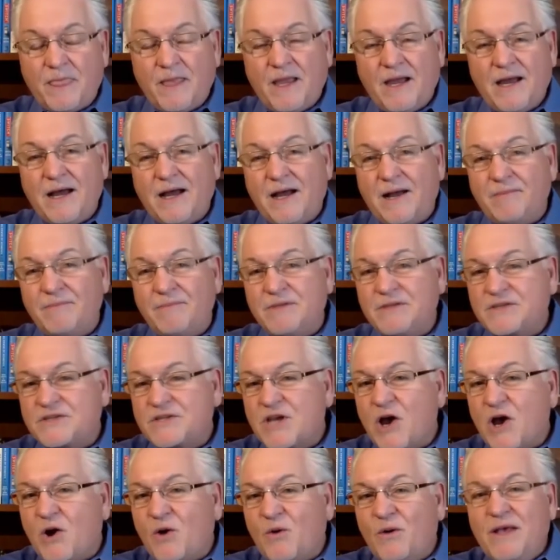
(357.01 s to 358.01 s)
Um,
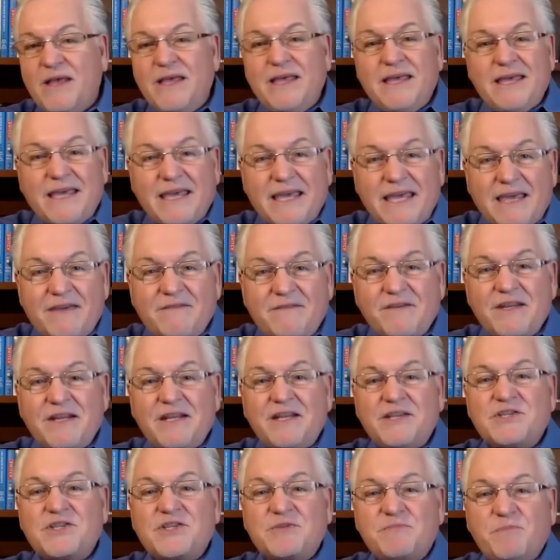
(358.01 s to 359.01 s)
so even
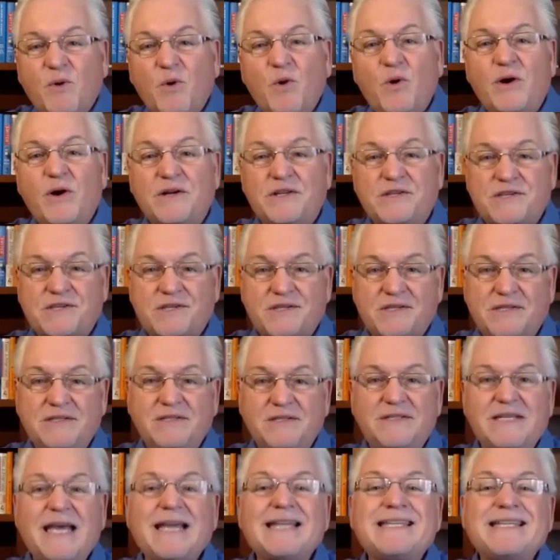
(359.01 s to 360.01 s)
in sports,
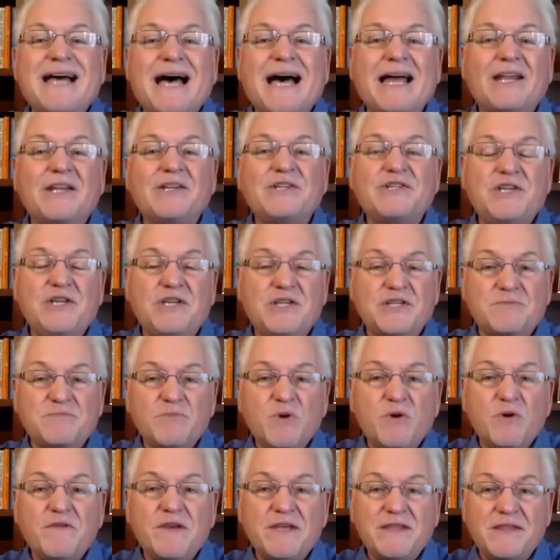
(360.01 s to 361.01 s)
technology is
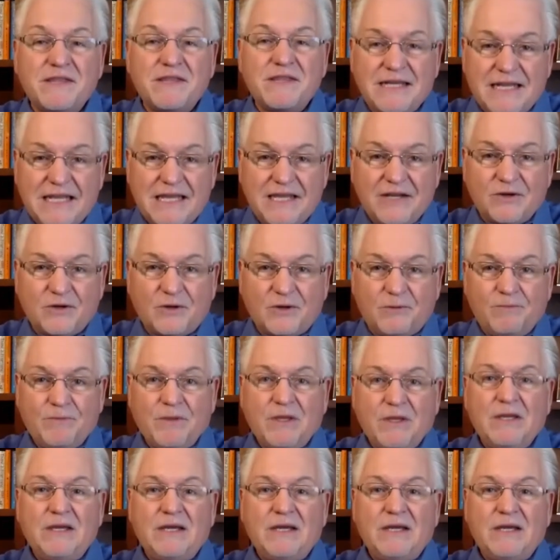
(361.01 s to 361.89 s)
moving the needle.